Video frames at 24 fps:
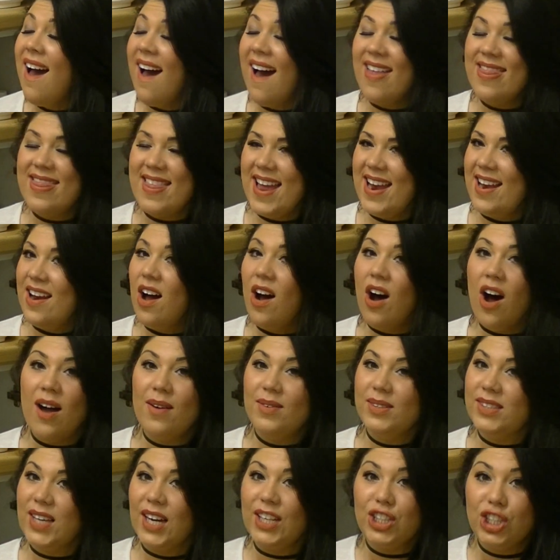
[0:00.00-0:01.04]
And then I
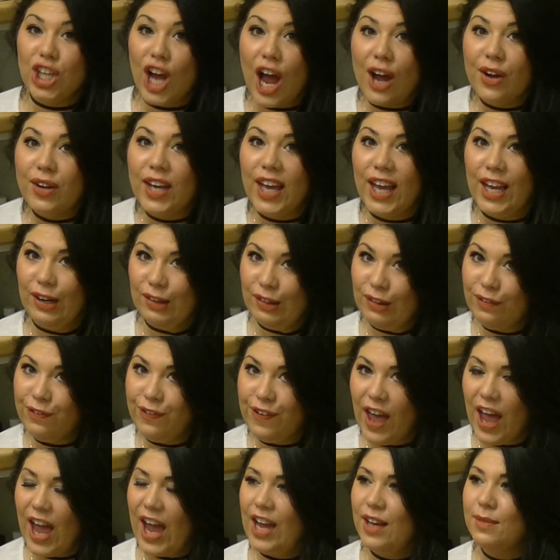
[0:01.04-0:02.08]
was like choking on the
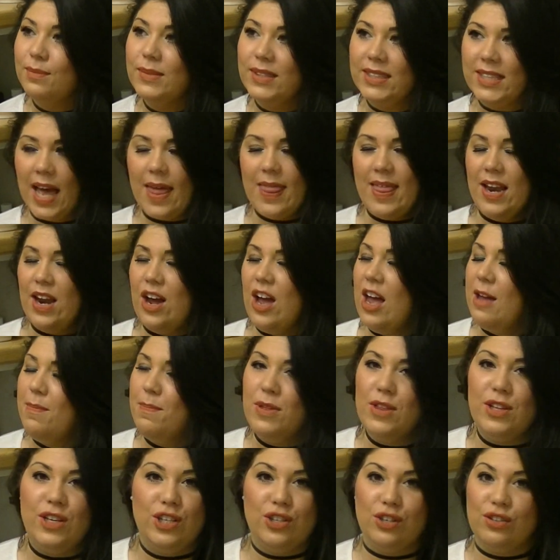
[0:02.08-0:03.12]
fumes, and then I
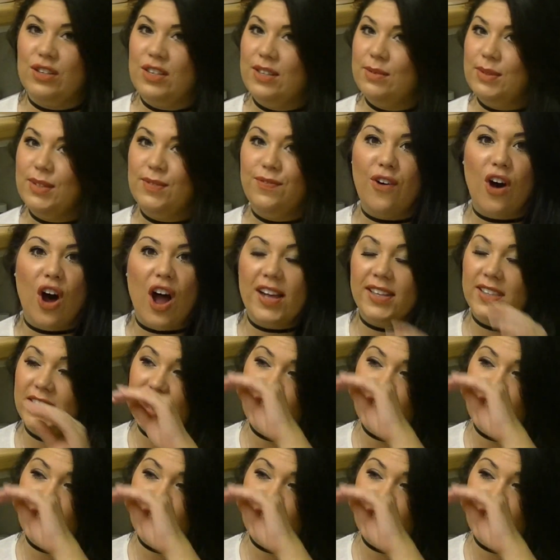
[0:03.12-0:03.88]
opened the door and it was fine.